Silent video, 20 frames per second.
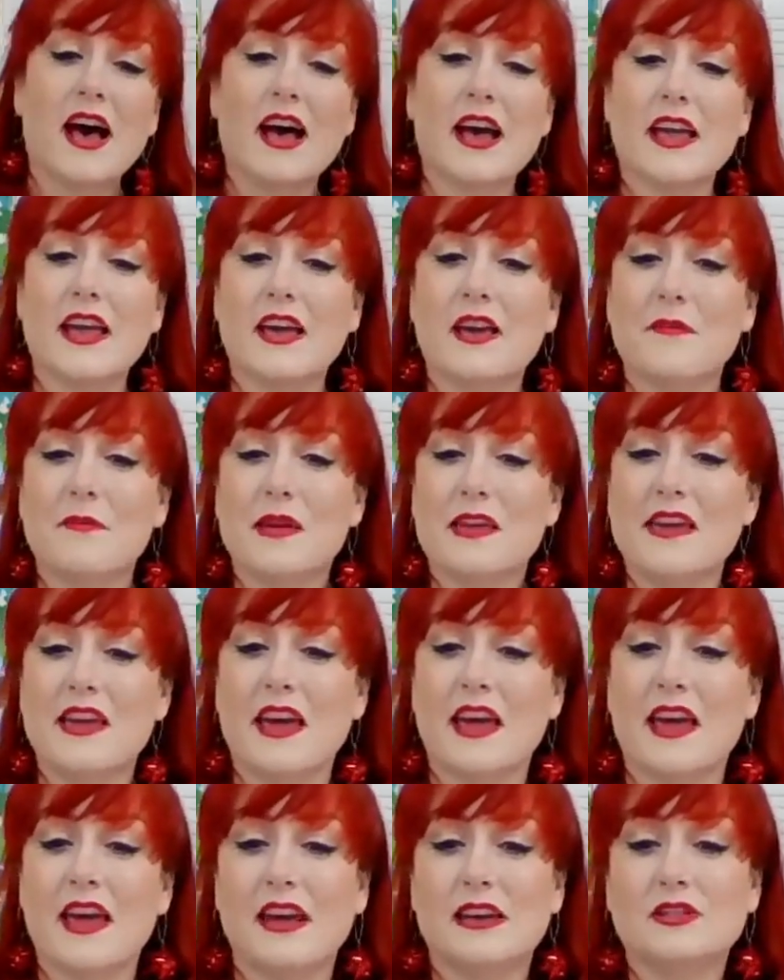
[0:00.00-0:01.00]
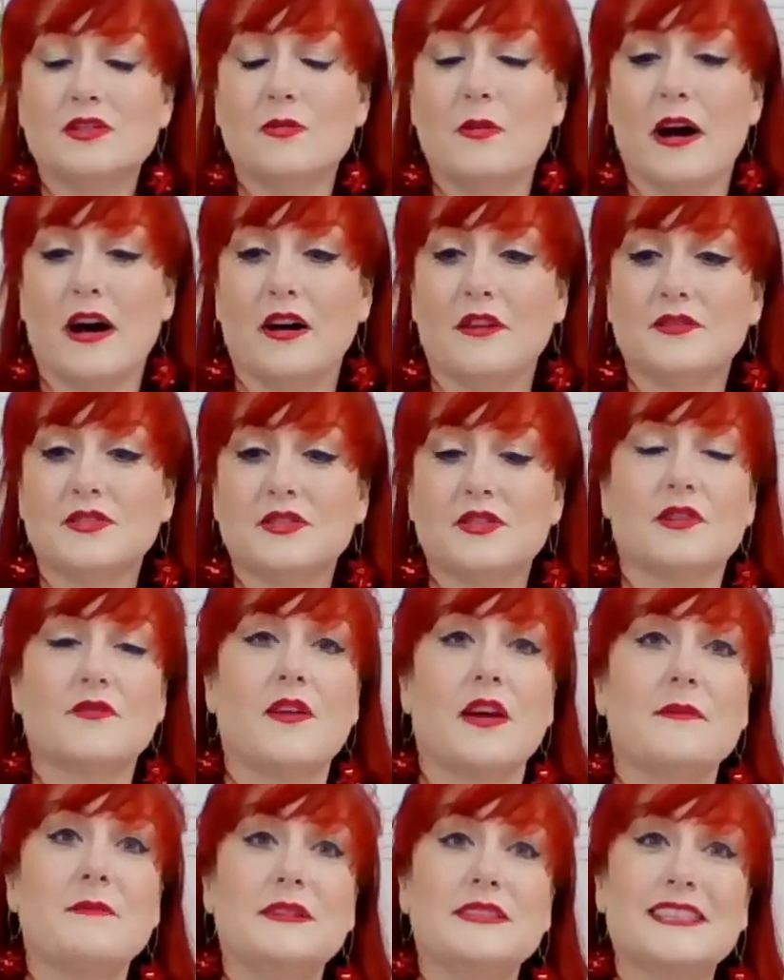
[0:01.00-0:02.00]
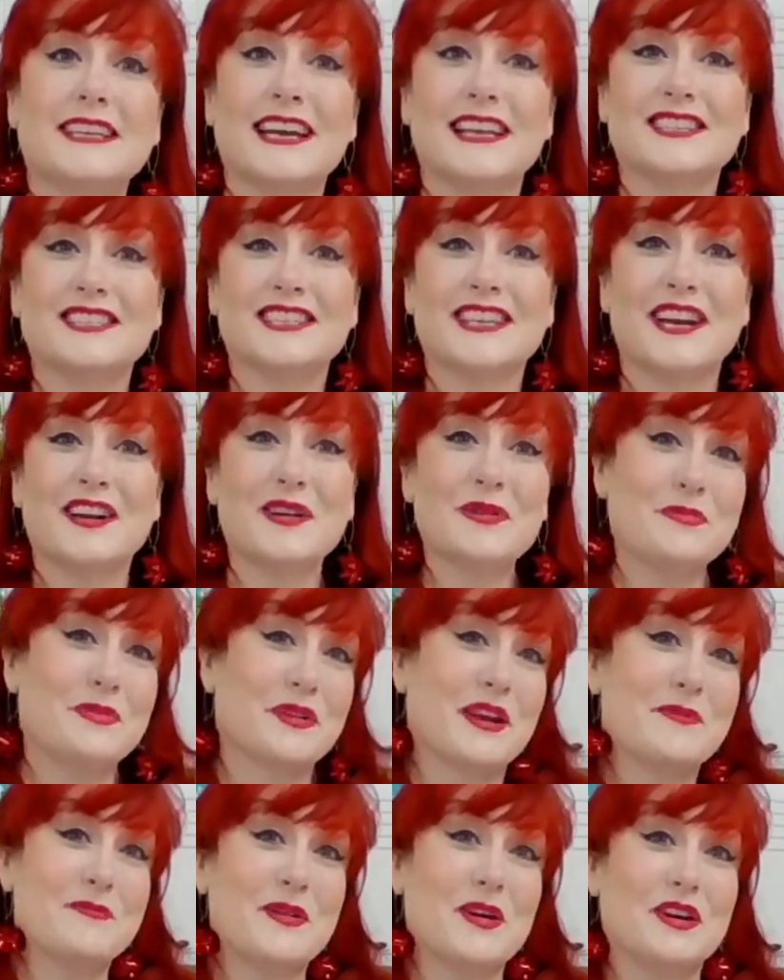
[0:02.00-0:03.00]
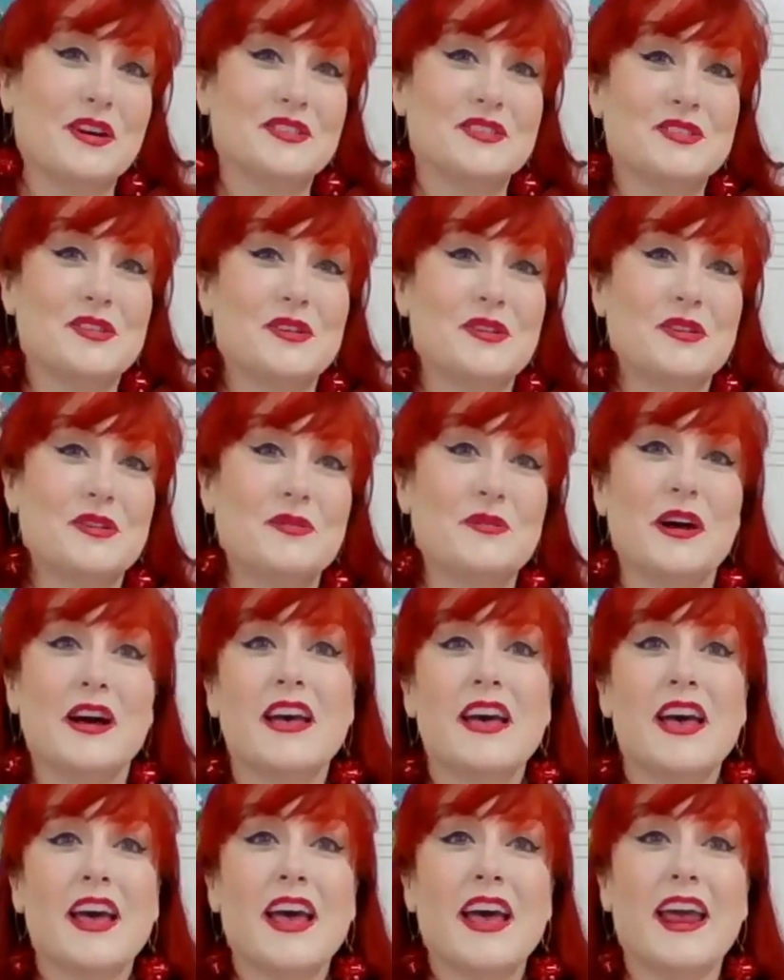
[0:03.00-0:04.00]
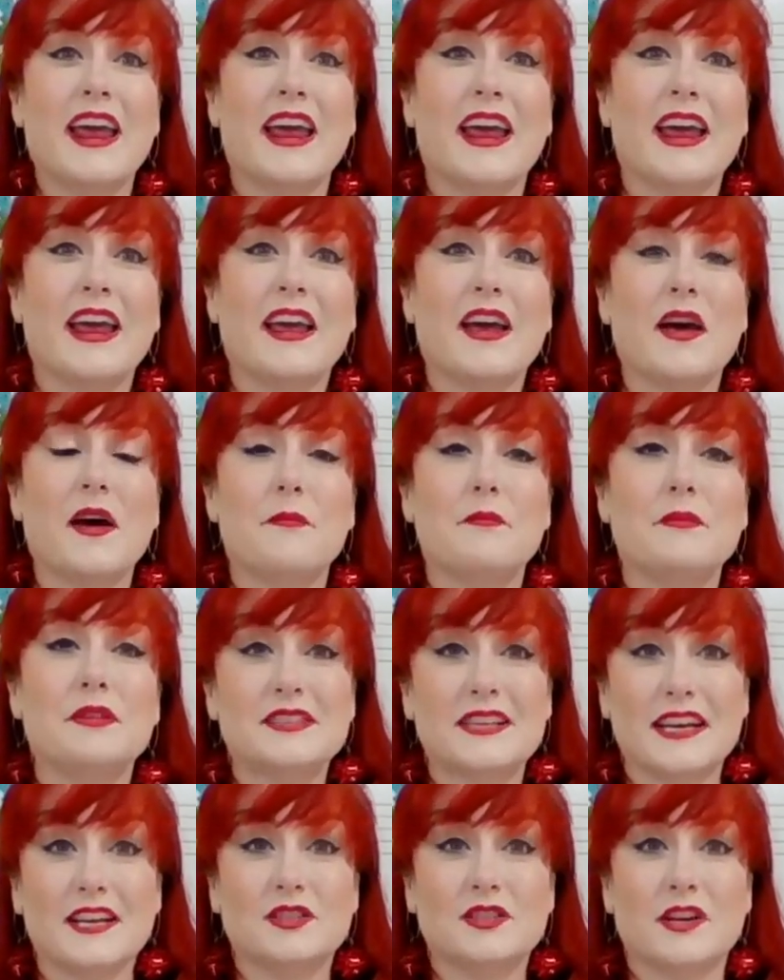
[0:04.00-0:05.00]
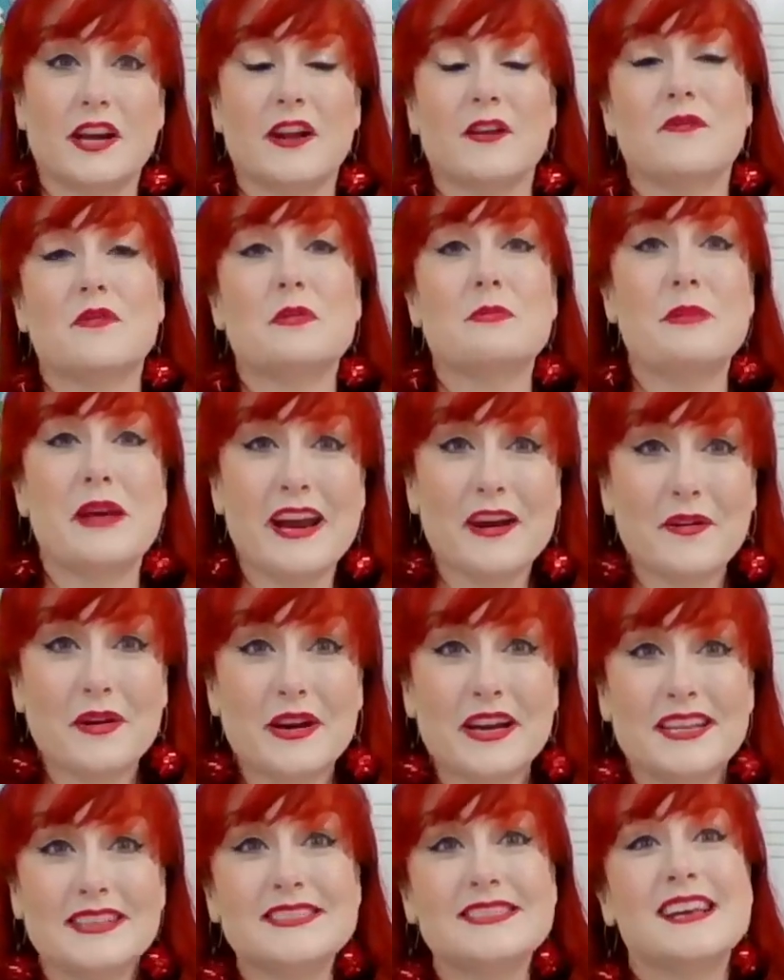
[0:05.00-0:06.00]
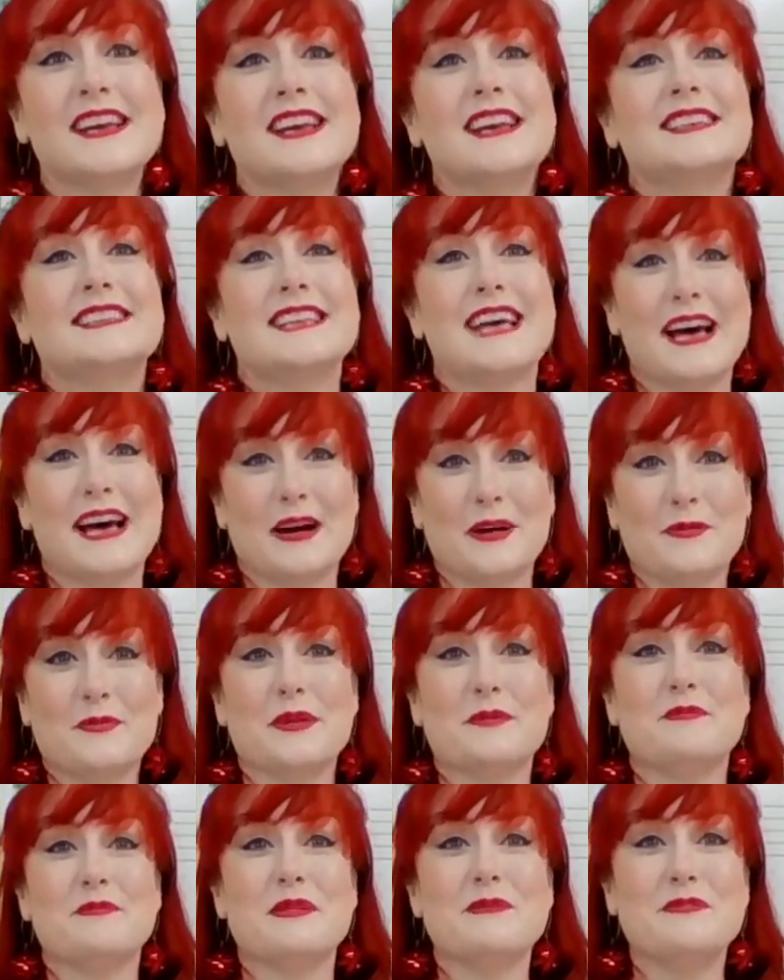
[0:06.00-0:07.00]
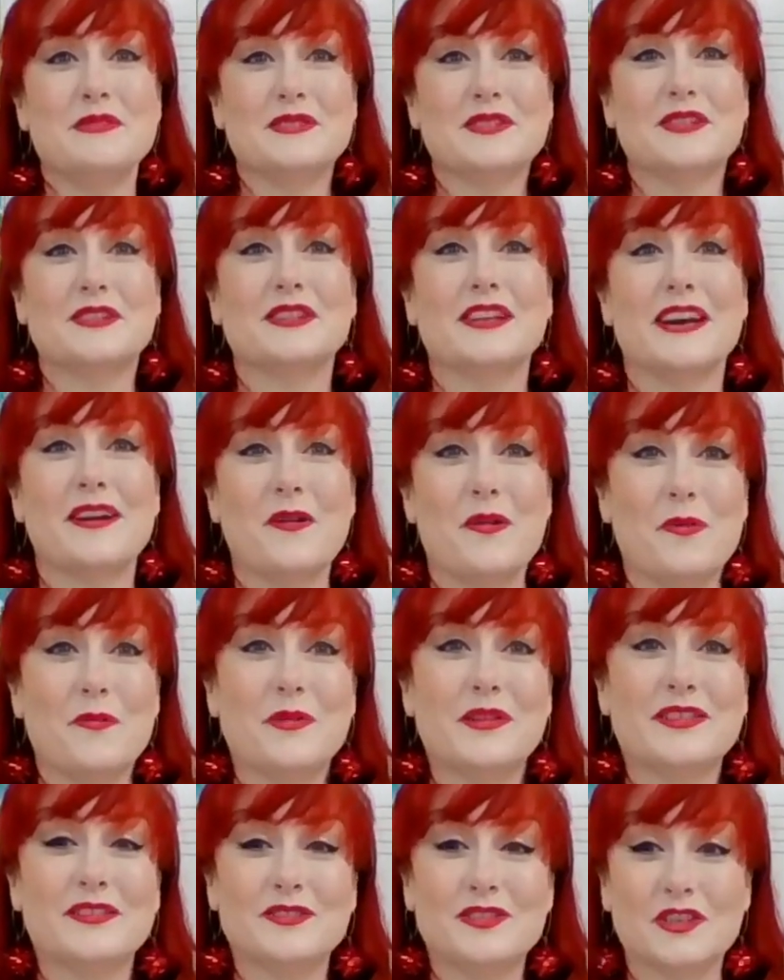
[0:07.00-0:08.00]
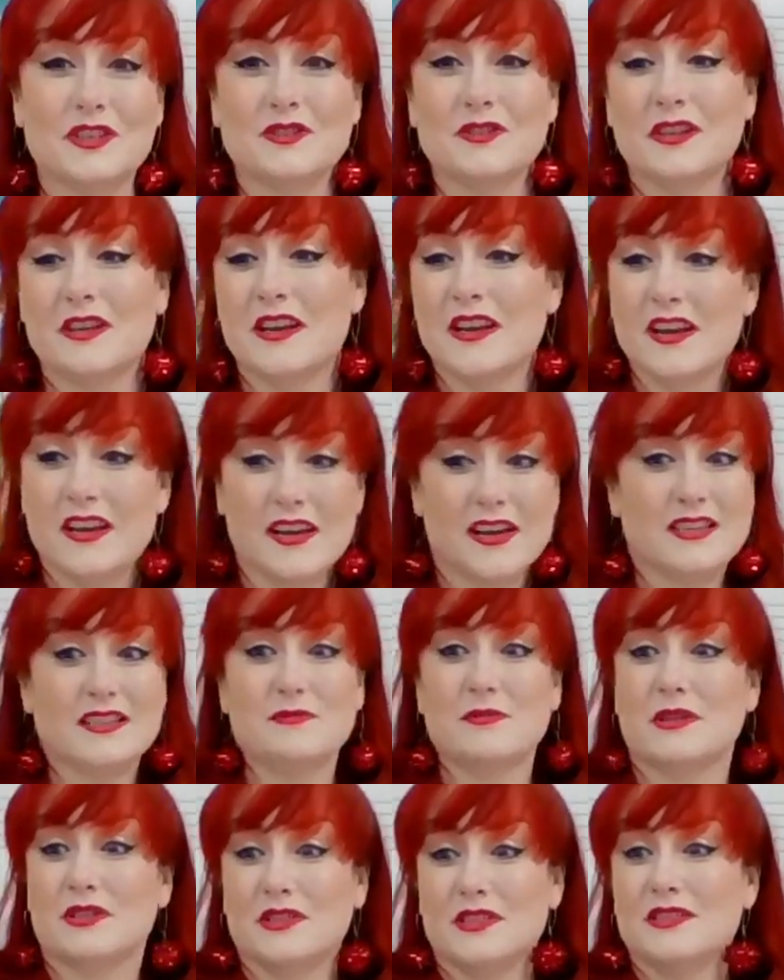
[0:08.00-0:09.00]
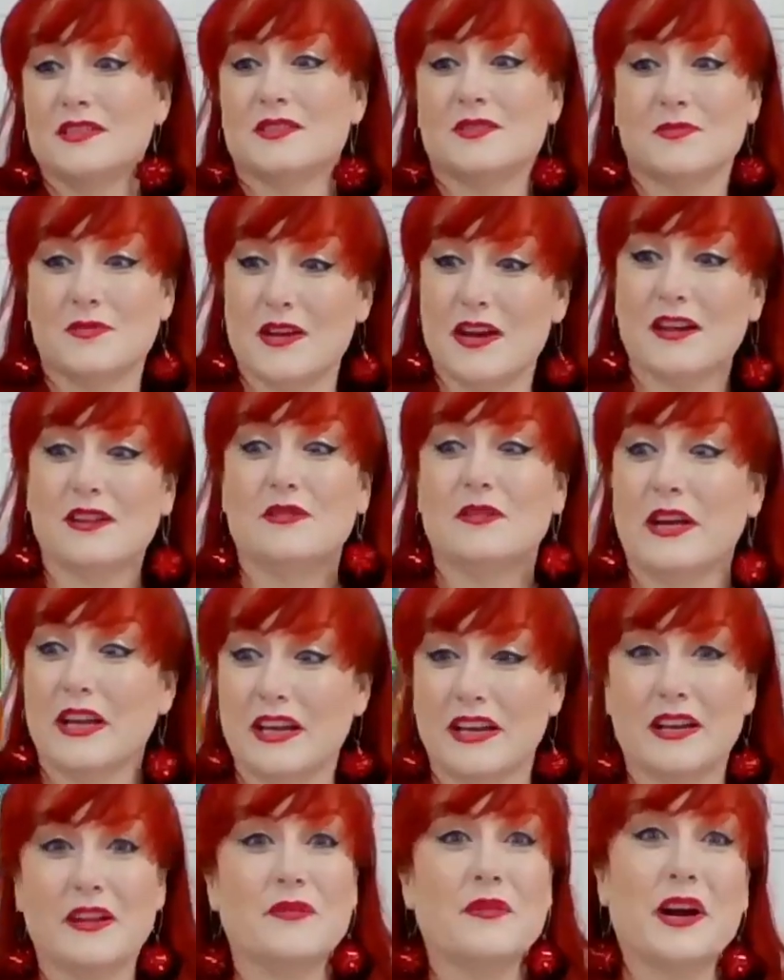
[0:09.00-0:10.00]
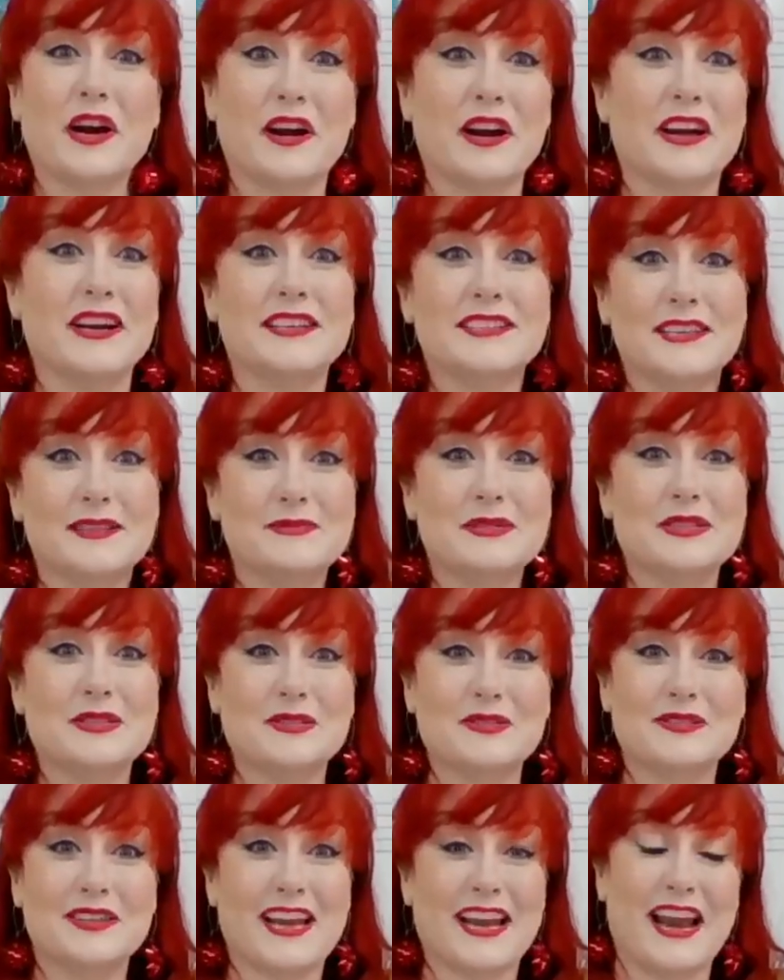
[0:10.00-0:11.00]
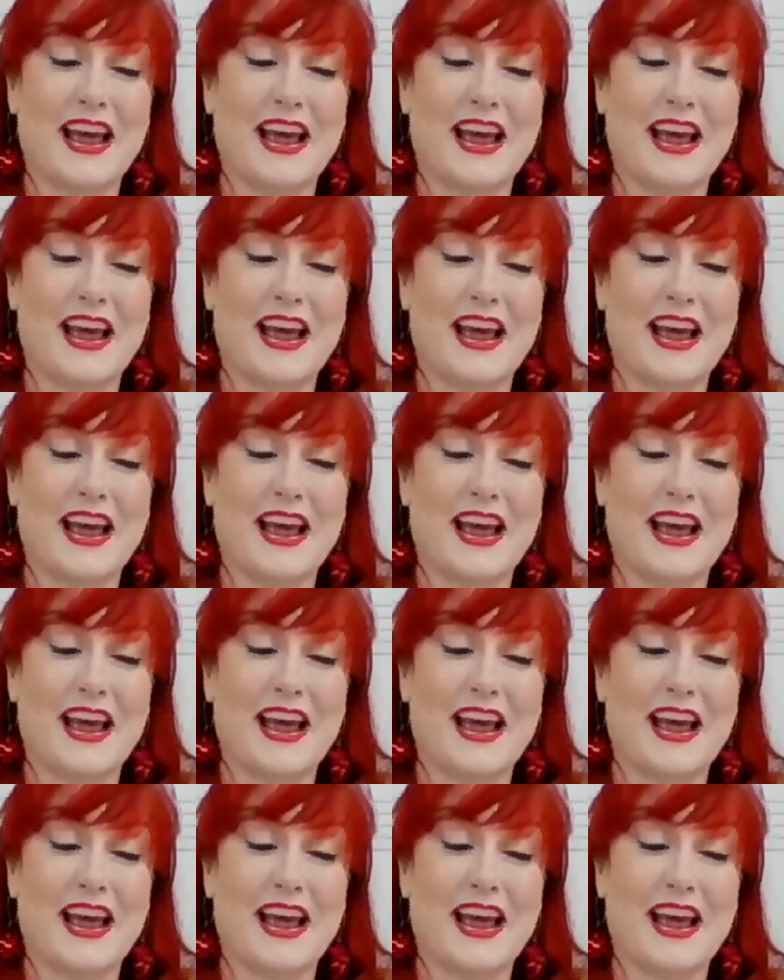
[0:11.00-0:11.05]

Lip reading: I am a K-12 certified music educator, but I'm also a music educator for parents to help them be musical at home with their children, especially since we're not going anywhere anytime soon.